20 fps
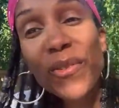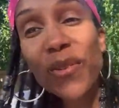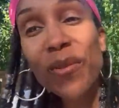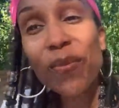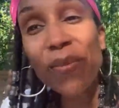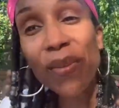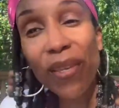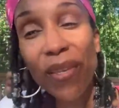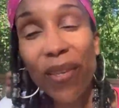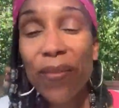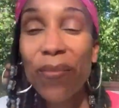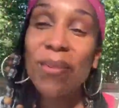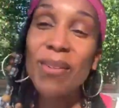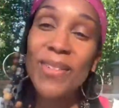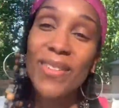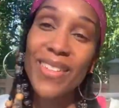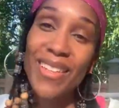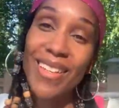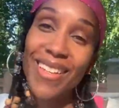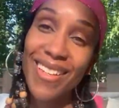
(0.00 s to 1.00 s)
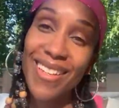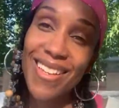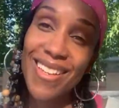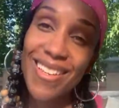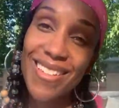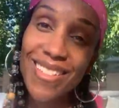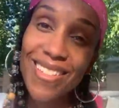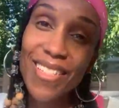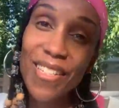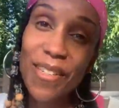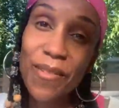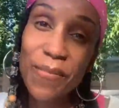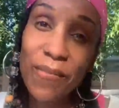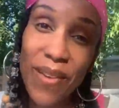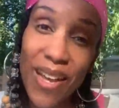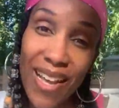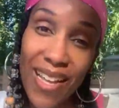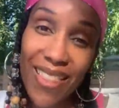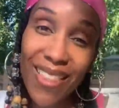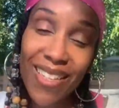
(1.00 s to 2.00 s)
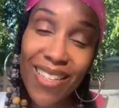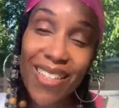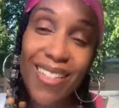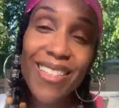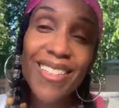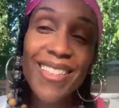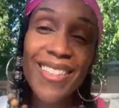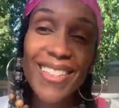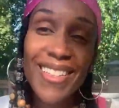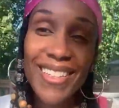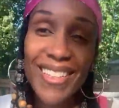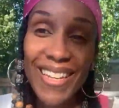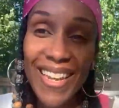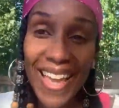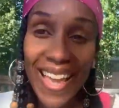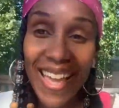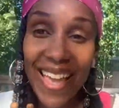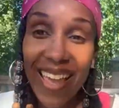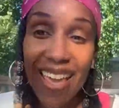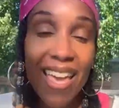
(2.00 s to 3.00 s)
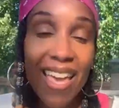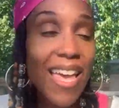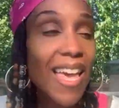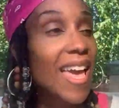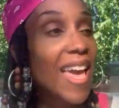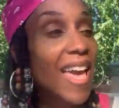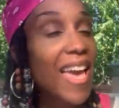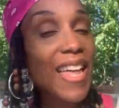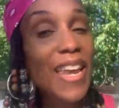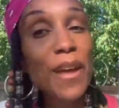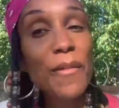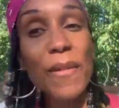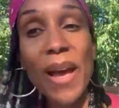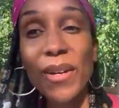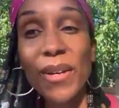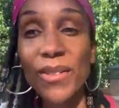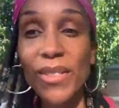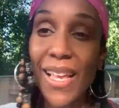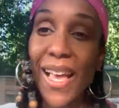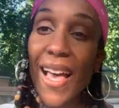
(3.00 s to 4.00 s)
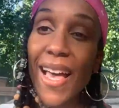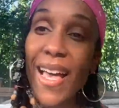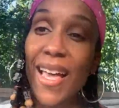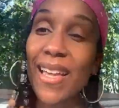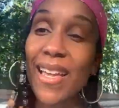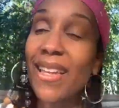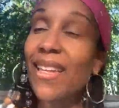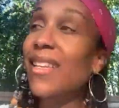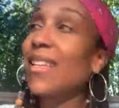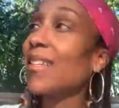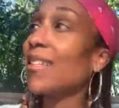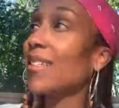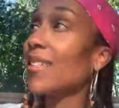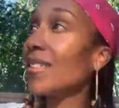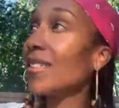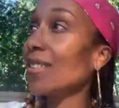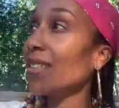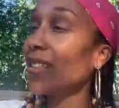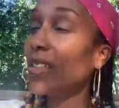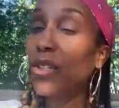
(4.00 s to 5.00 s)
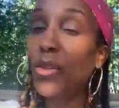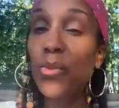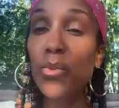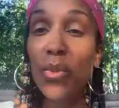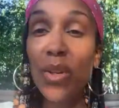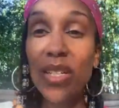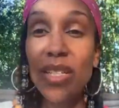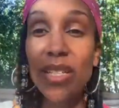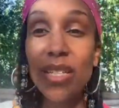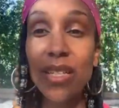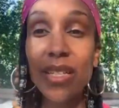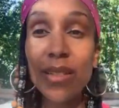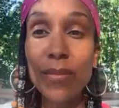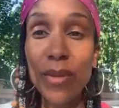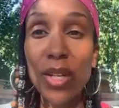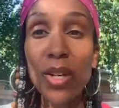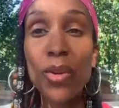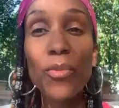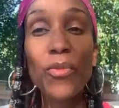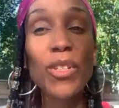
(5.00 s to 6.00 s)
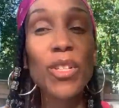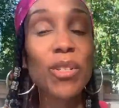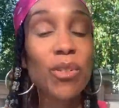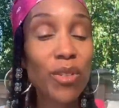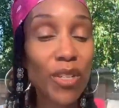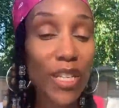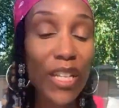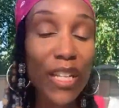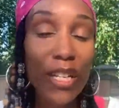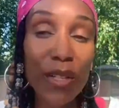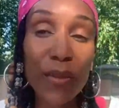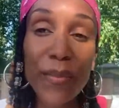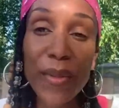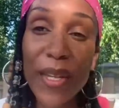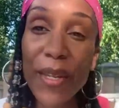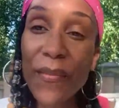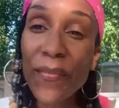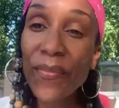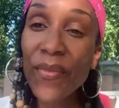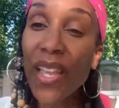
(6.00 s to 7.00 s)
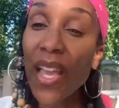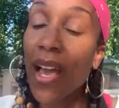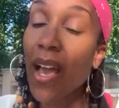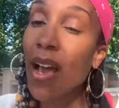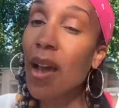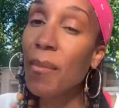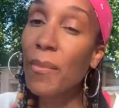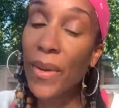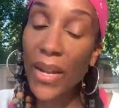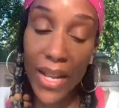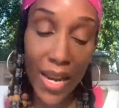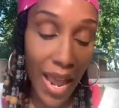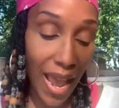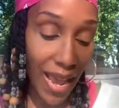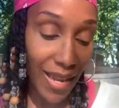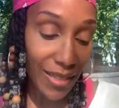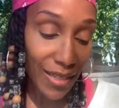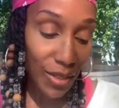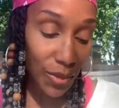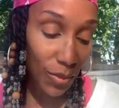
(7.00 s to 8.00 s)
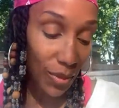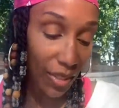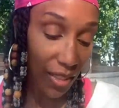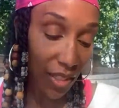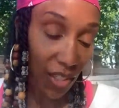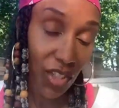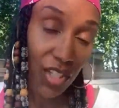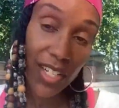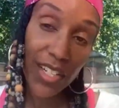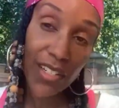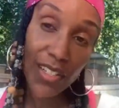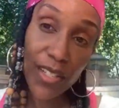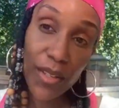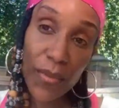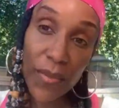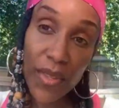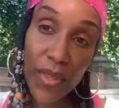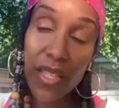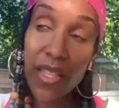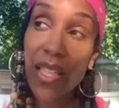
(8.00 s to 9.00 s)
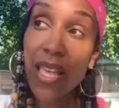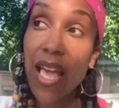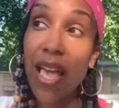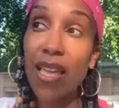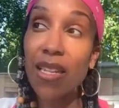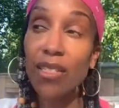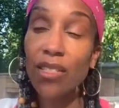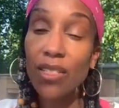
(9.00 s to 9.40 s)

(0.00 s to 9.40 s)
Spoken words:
beautiful people. It is Timotha, Lanae, and I'm outside. It's a little windy, but hopefully you can hear me. But I just wanted to share something that